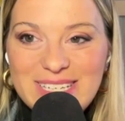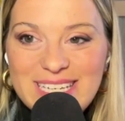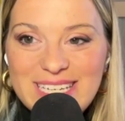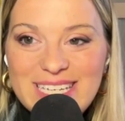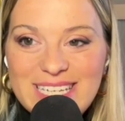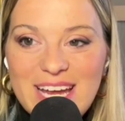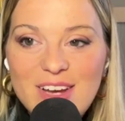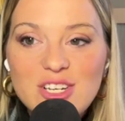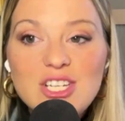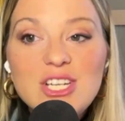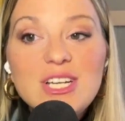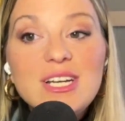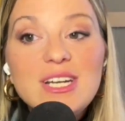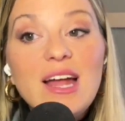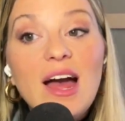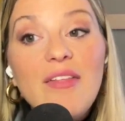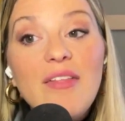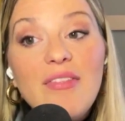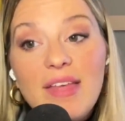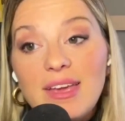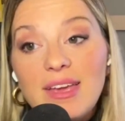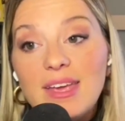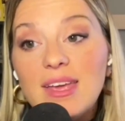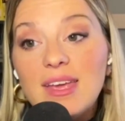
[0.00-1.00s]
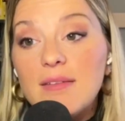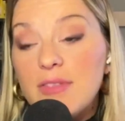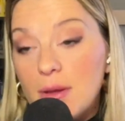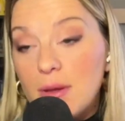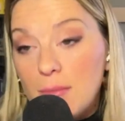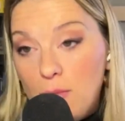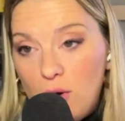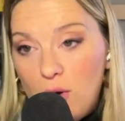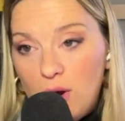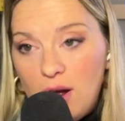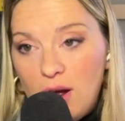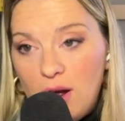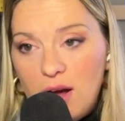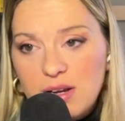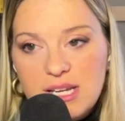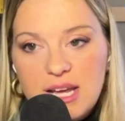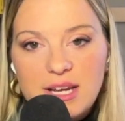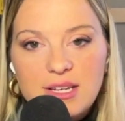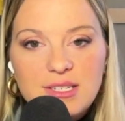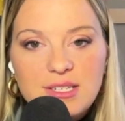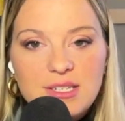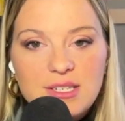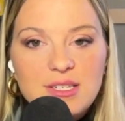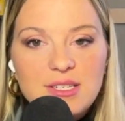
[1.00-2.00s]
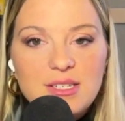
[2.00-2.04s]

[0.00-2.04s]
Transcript: attention and then give them more context.